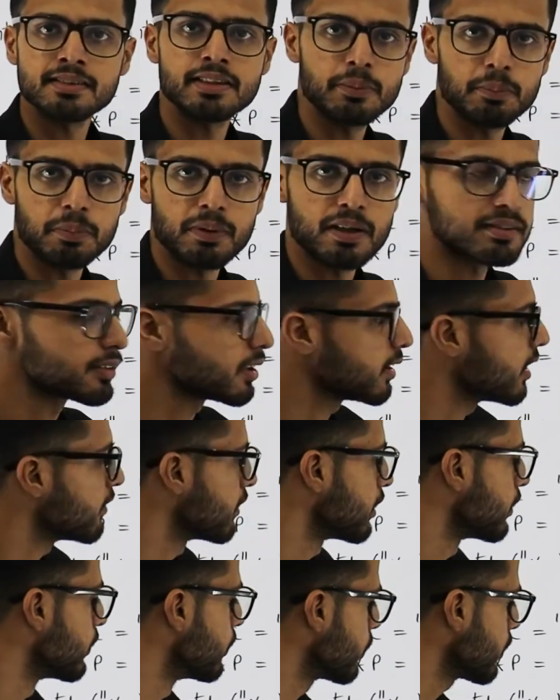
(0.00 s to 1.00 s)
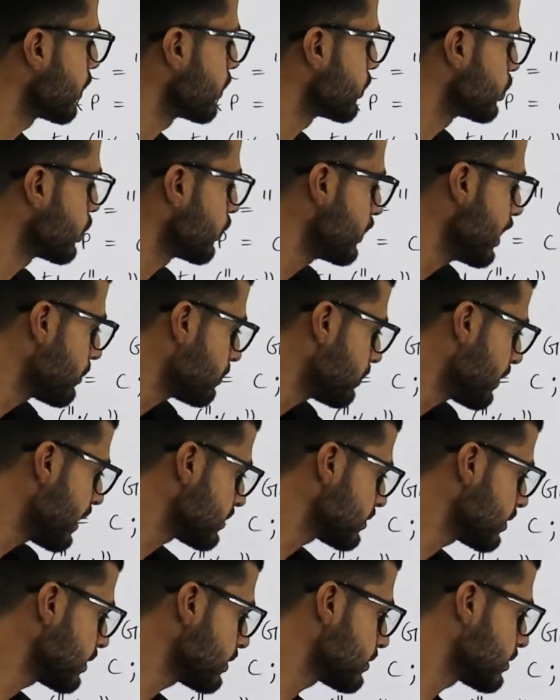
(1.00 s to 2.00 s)
C plus 11. Okay, so we are
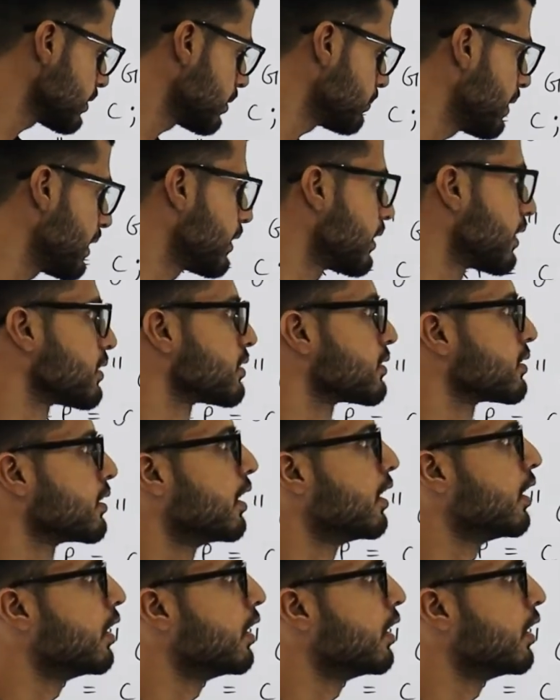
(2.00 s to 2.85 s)
passing some address,